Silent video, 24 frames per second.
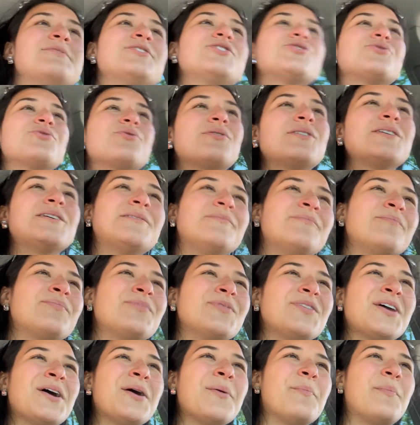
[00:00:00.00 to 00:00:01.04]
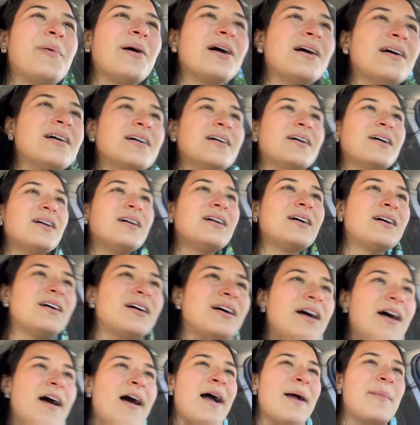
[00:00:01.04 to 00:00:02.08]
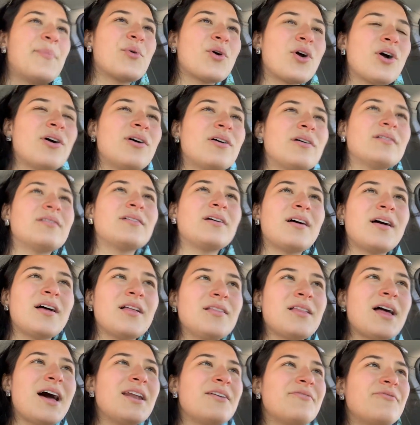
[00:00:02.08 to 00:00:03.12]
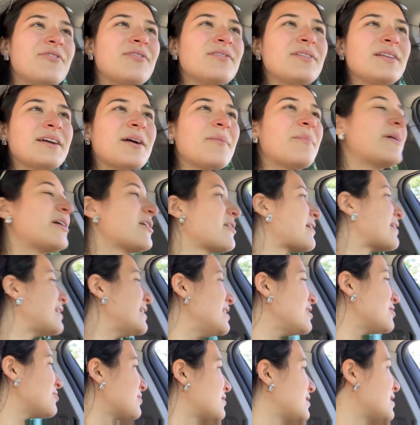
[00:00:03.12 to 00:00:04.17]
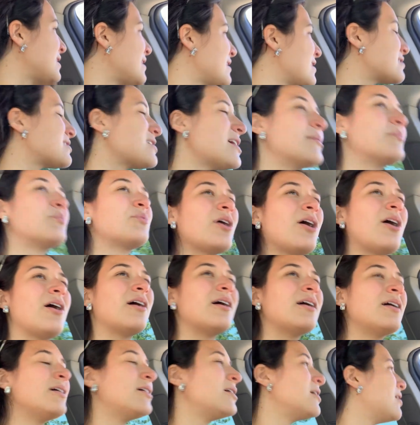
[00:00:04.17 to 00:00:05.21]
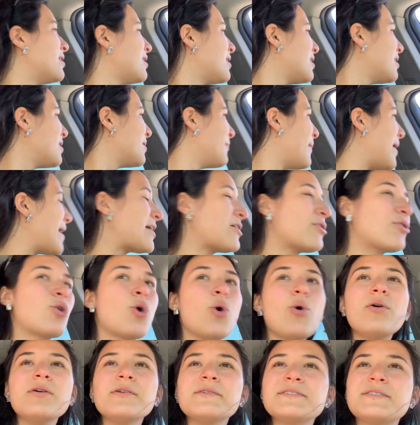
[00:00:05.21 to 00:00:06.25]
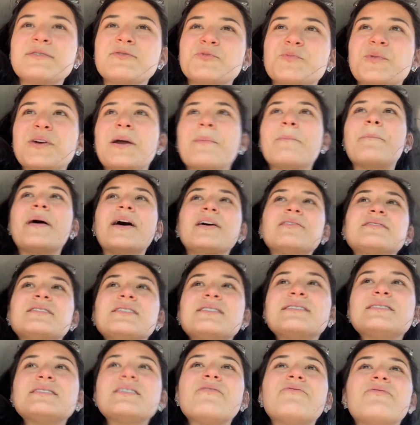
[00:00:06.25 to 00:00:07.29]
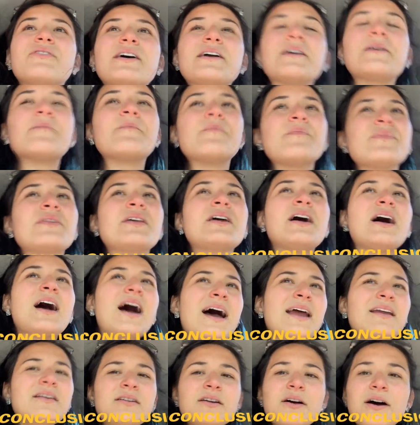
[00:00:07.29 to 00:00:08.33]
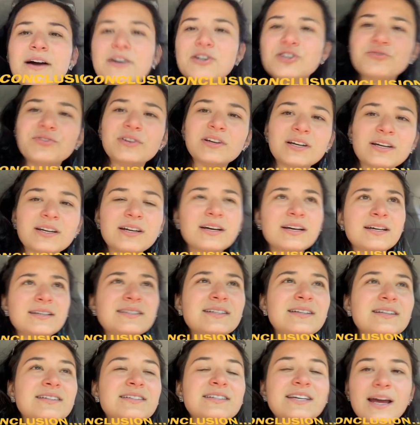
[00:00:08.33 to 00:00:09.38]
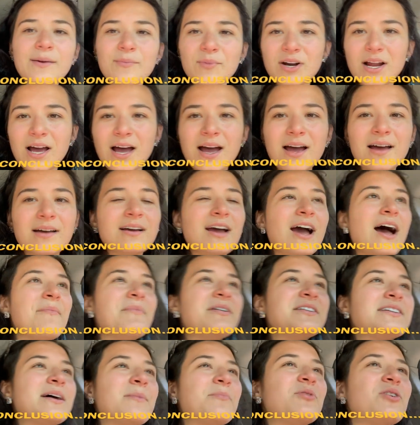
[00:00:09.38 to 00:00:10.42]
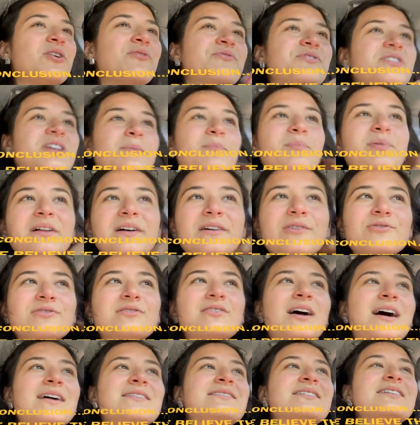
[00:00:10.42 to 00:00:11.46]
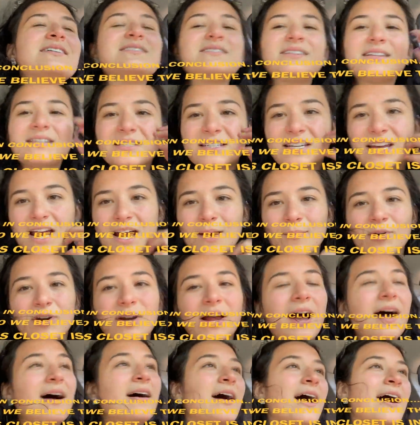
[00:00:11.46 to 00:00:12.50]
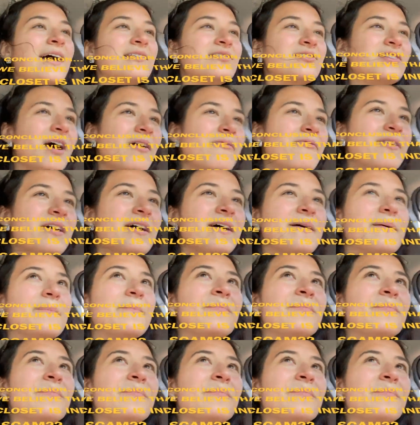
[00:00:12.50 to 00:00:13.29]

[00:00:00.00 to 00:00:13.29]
store, but I brought a lot of like American Eagle things. I brought Michael Kors. I was bringing belts and stuff. Like, I don't know. I just feel like, is it a scam or not? Comment down below if you think Plato's Closet is a scam or not. I love it,